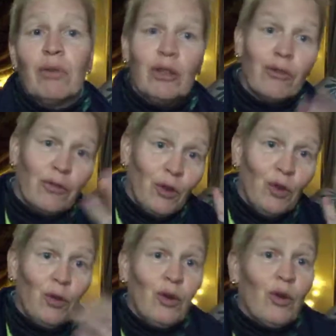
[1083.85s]
with the
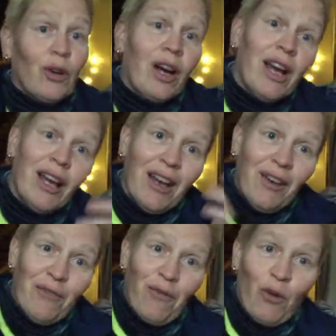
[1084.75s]
food or
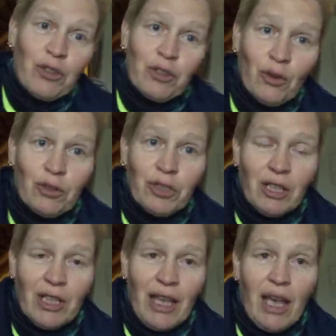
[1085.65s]
for
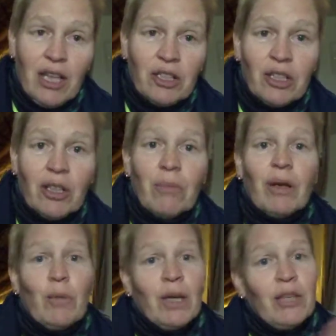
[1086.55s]
social occasion.
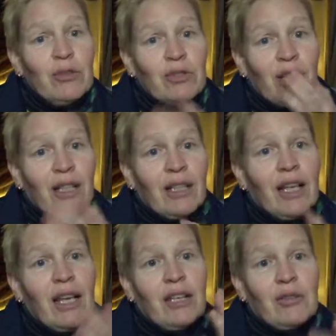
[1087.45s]
But when you start
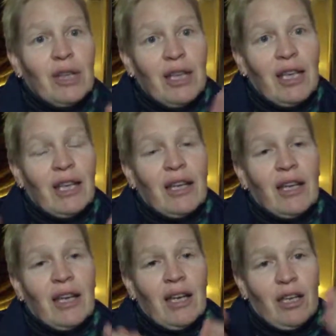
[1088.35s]
drinking,
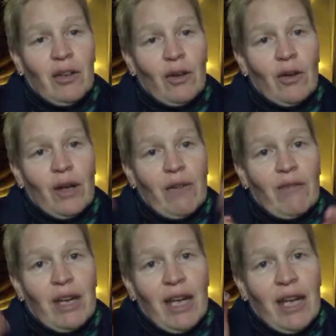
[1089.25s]

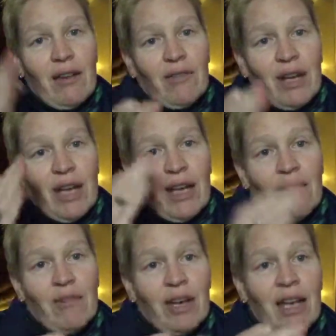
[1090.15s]
every
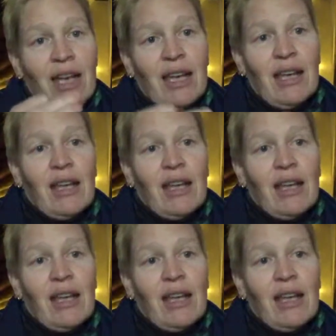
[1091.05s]
day,